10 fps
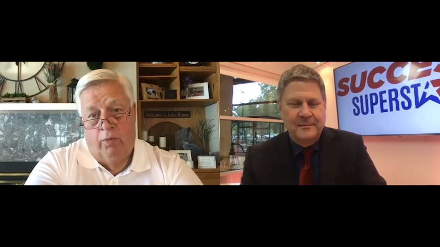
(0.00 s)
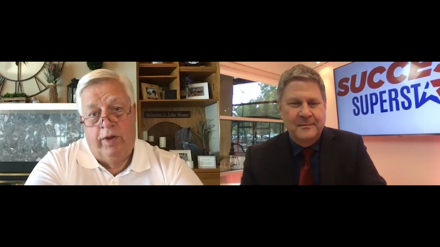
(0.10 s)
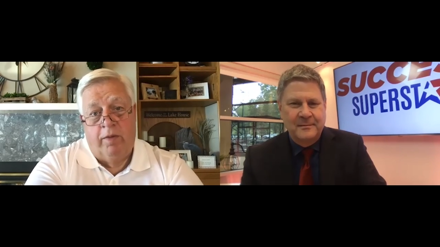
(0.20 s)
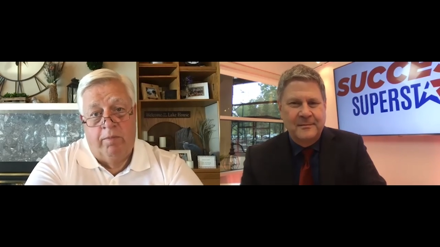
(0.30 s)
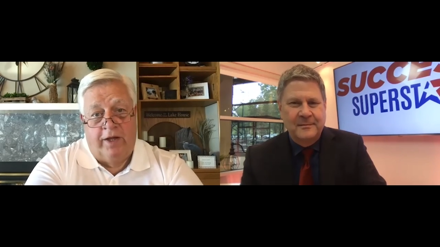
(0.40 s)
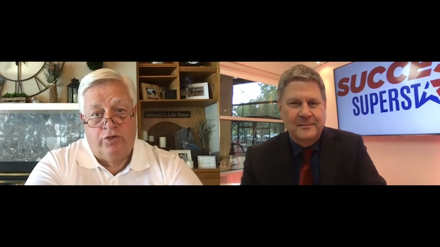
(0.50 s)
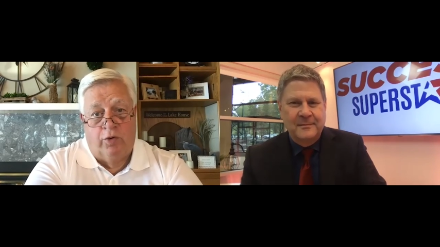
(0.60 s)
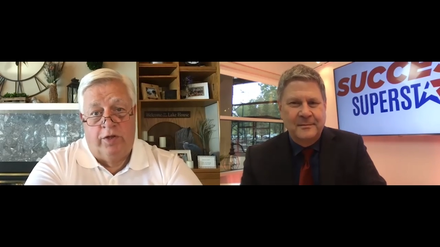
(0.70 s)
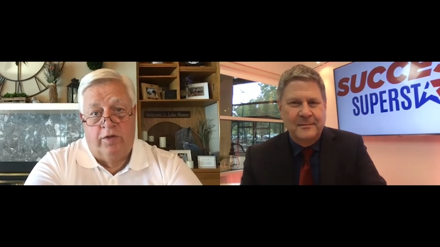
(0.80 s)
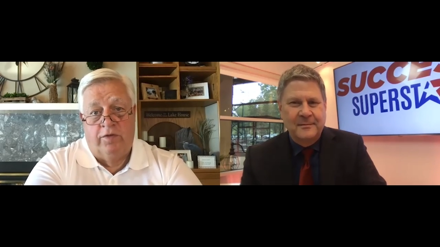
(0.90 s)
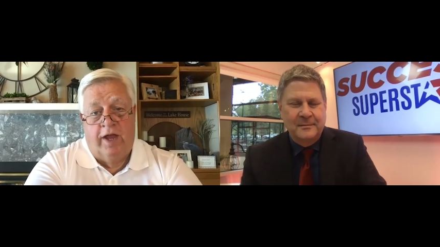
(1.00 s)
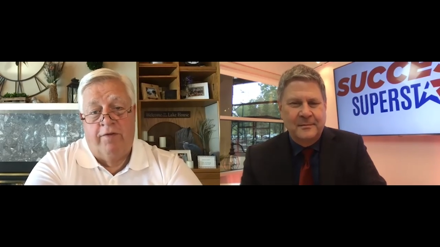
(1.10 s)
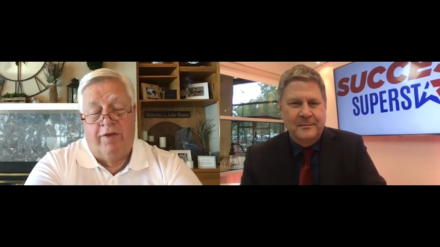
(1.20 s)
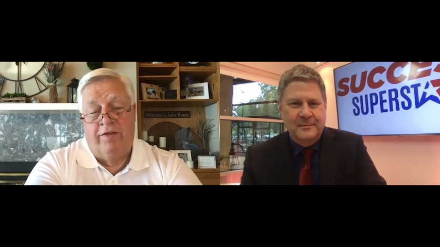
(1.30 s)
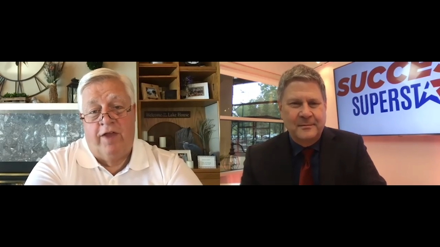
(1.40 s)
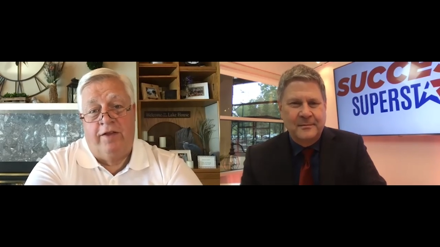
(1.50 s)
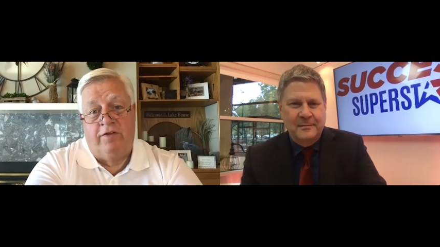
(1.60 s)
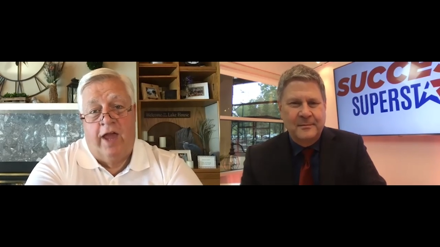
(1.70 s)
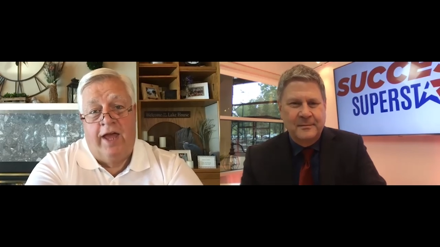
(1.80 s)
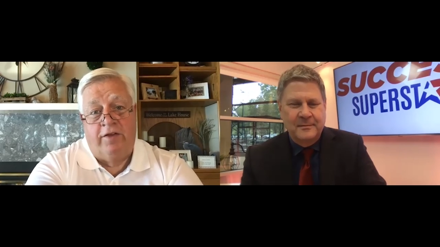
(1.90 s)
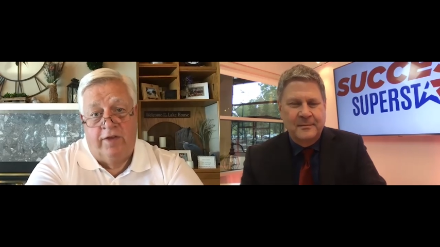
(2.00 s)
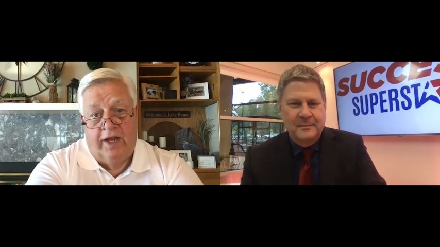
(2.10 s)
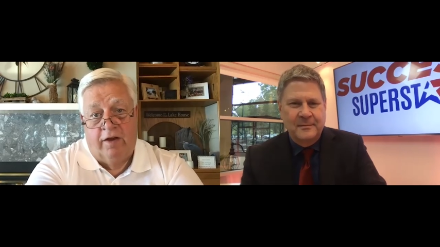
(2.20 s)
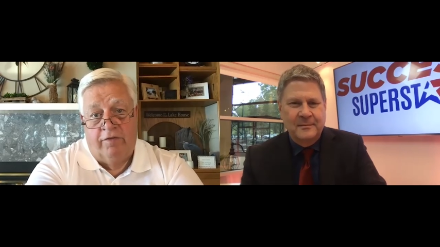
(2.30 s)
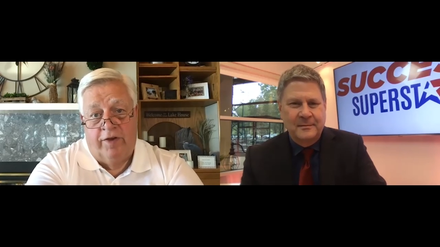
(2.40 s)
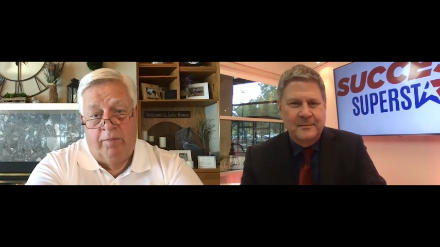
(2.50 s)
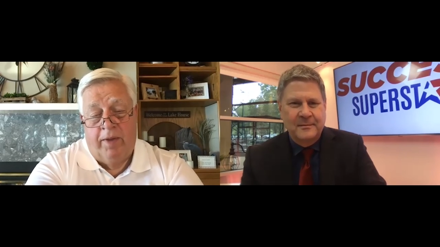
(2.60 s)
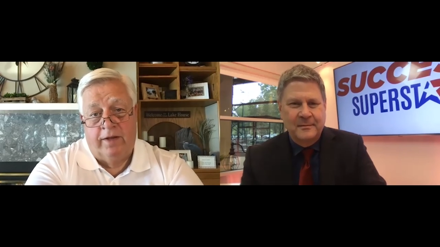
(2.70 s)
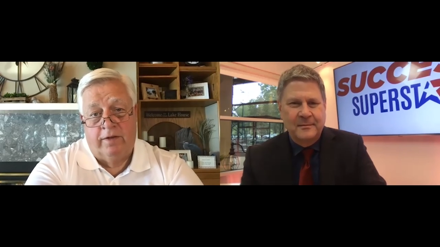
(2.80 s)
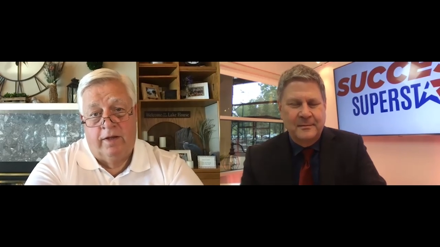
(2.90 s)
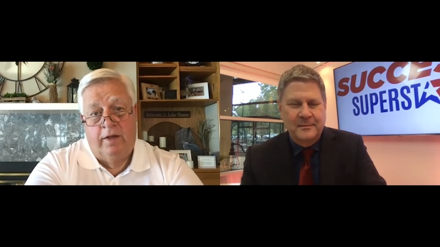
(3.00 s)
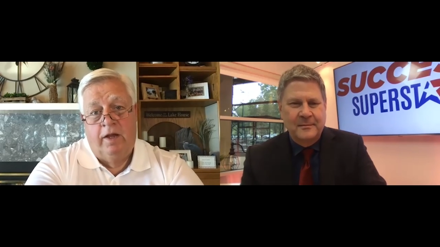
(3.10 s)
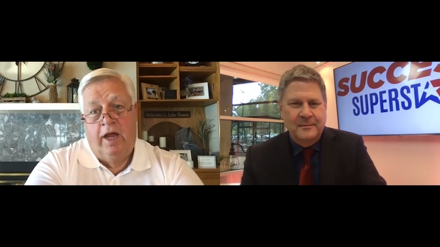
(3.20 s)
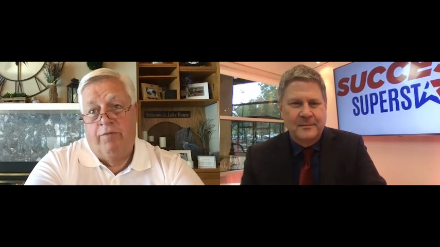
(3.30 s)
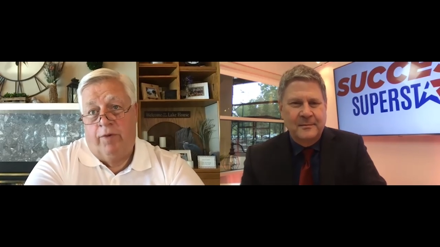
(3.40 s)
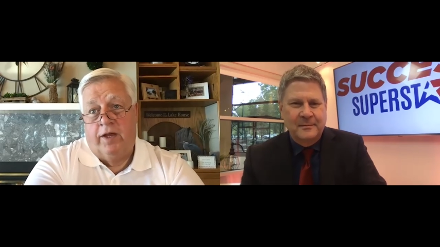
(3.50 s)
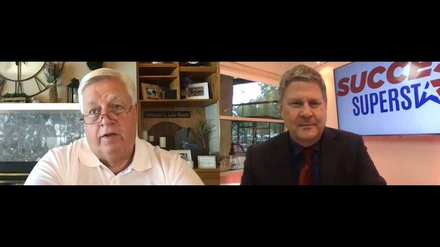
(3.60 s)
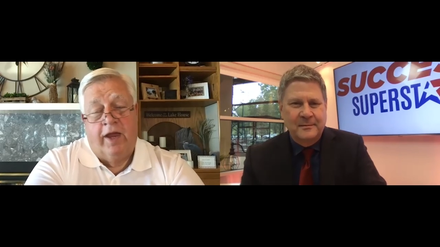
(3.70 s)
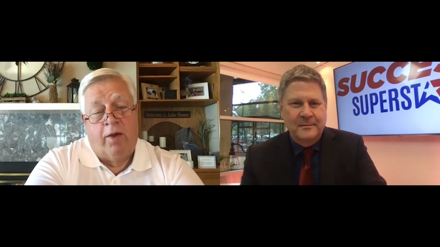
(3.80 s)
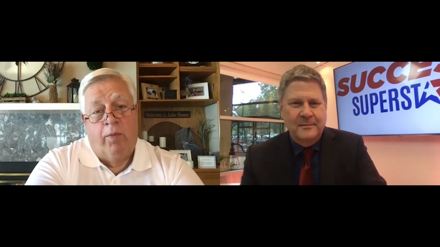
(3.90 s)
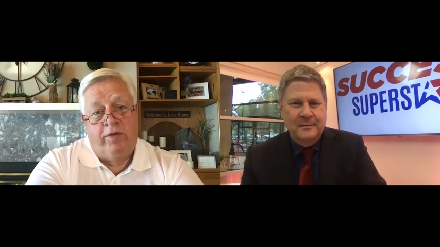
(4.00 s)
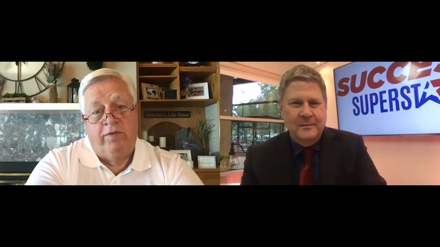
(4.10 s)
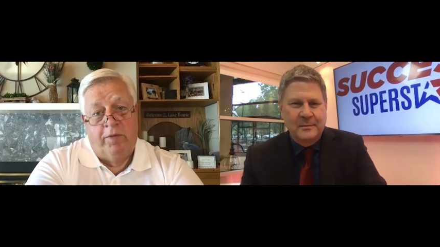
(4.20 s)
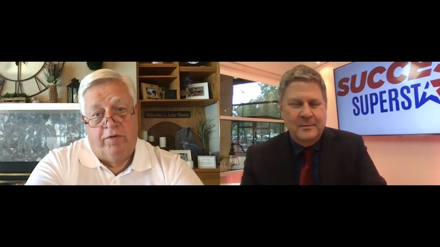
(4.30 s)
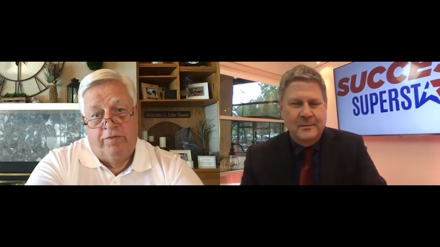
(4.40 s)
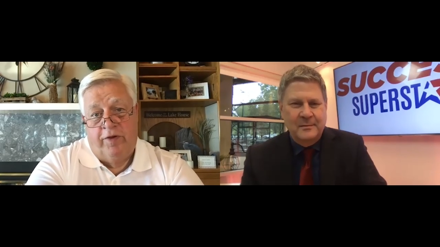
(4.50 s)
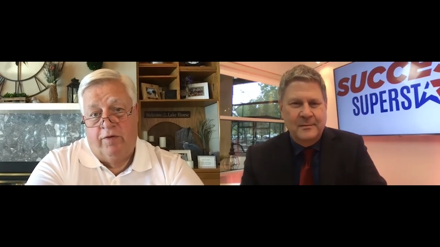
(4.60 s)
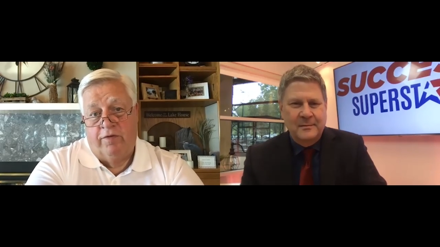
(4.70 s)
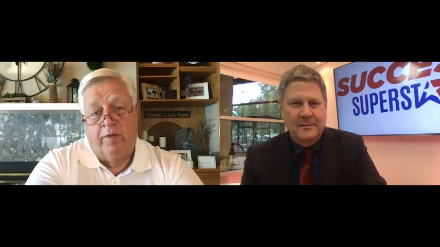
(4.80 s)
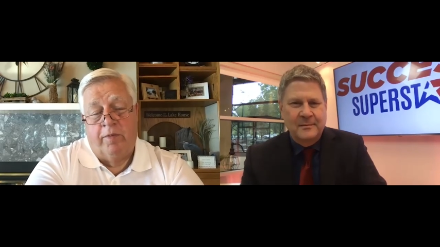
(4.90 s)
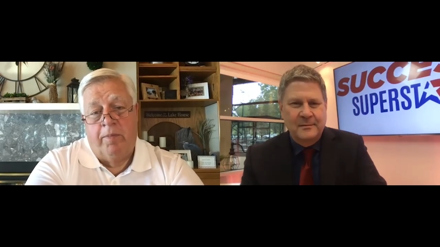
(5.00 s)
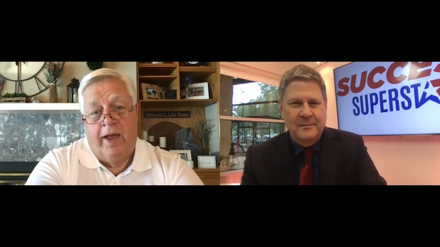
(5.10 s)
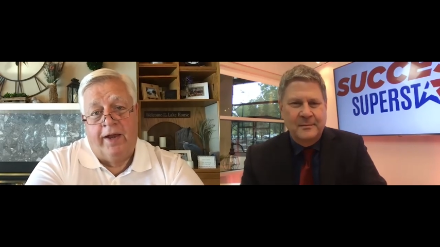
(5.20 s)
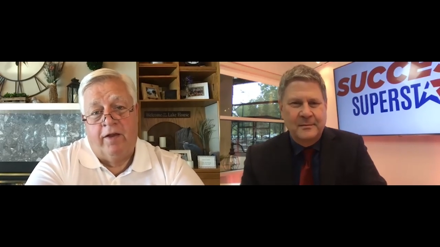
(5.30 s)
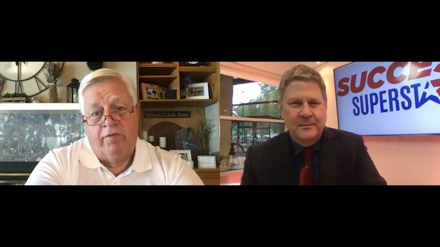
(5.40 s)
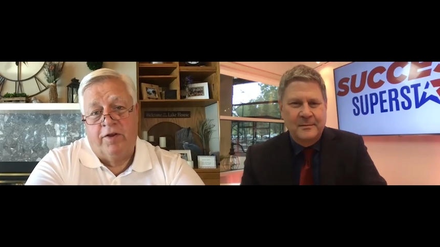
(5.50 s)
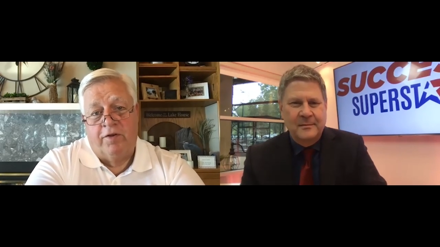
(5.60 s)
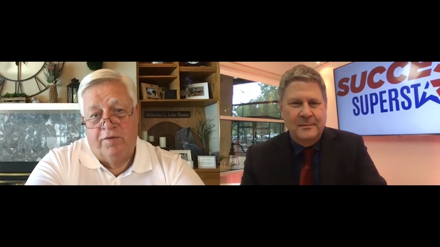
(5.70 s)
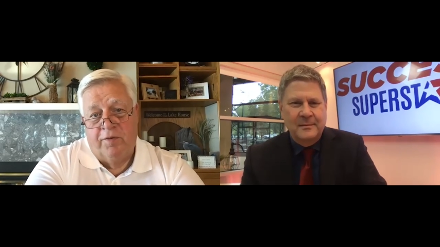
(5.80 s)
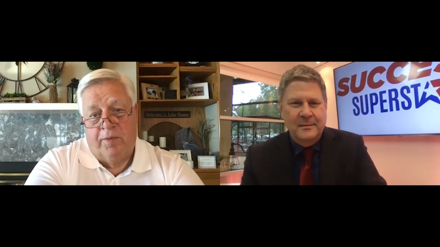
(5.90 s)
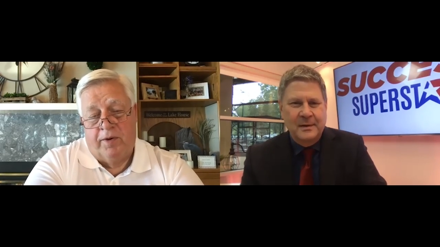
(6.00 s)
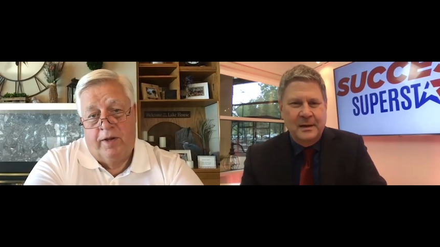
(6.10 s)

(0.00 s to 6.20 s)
Speaker 1: we can make sure it doesn't have as, as negative an impact if we can take away some of the fear and some of the panic of the consumer.